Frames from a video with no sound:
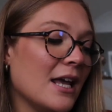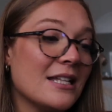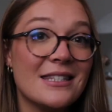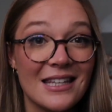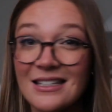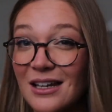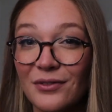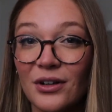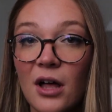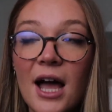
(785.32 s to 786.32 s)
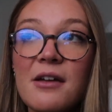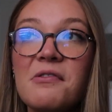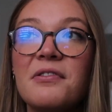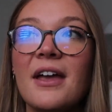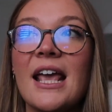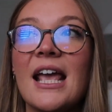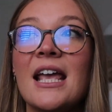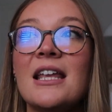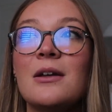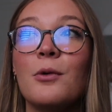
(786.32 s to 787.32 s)
and season of your life.
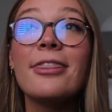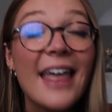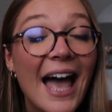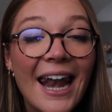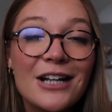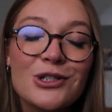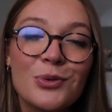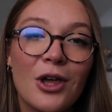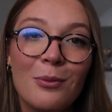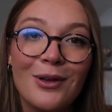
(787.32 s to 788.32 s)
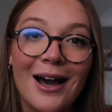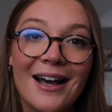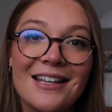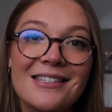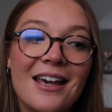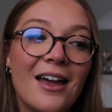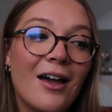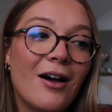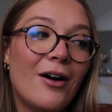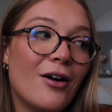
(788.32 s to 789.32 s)
And with that, I just really hope you guys
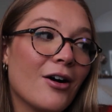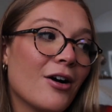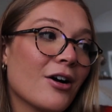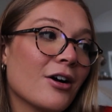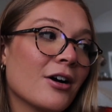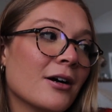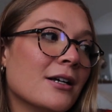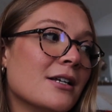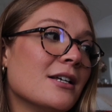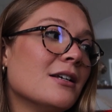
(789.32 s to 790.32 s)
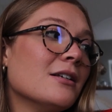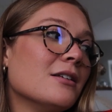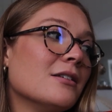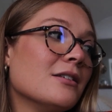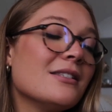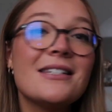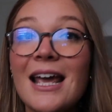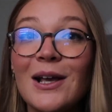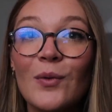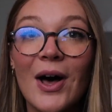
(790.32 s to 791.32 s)
are
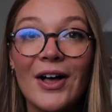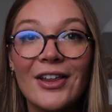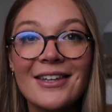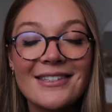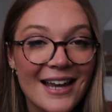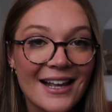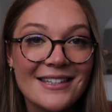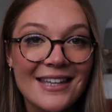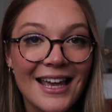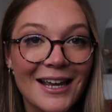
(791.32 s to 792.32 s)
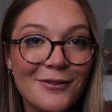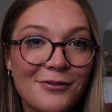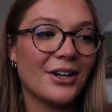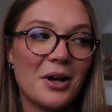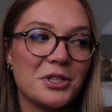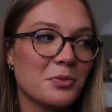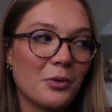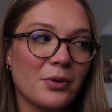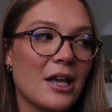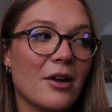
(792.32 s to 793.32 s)
staying well, staying safe. You know, I just want
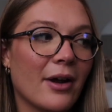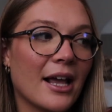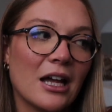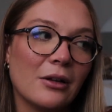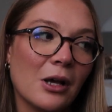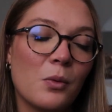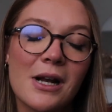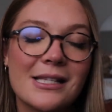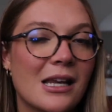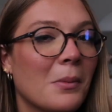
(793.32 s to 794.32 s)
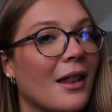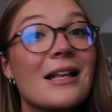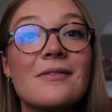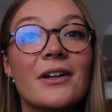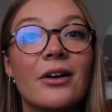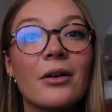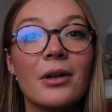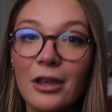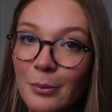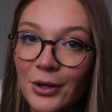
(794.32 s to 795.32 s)
to reiterate kind of like what I said in my last video. I
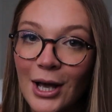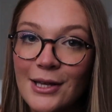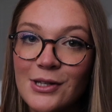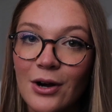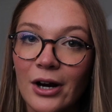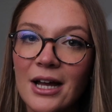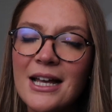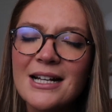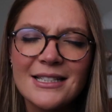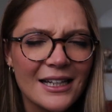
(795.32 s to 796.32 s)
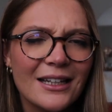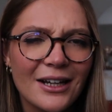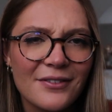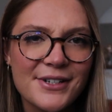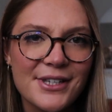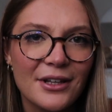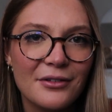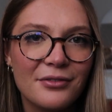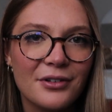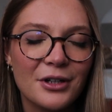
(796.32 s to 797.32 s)
really hope you guys are taking care of
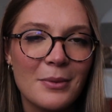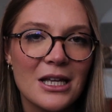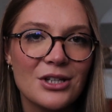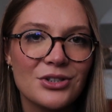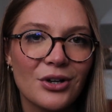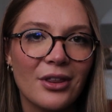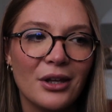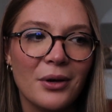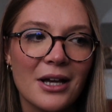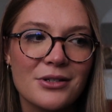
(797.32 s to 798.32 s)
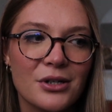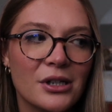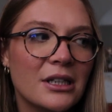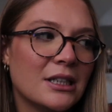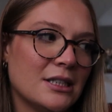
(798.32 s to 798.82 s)
yourself, you know, making sure that you guys are